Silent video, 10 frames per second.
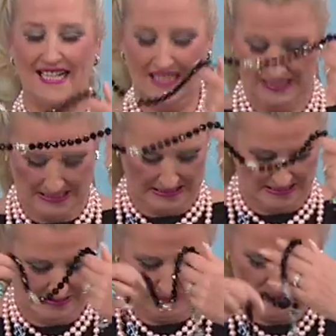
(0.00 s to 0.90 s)

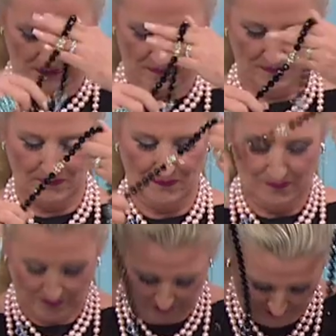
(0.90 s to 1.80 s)

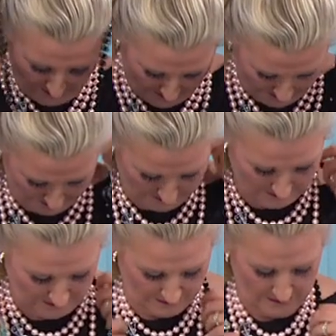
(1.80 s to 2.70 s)

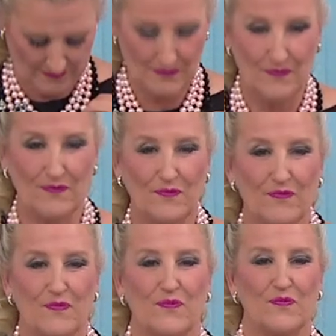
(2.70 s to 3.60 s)

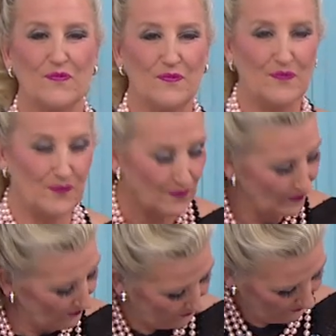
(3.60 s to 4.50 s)

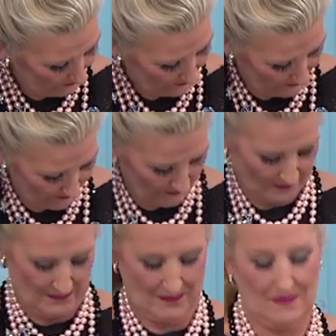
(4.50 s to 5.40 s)

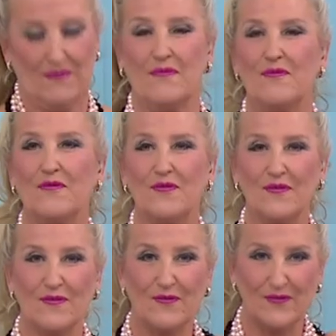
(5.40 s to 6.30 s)

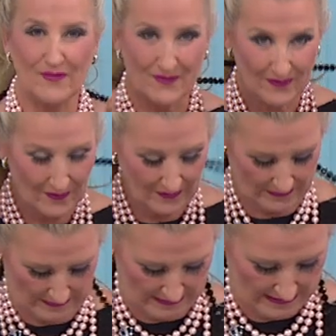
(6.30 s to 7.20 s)

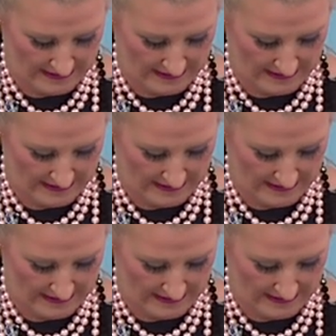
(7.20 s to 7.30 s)
(not speaking)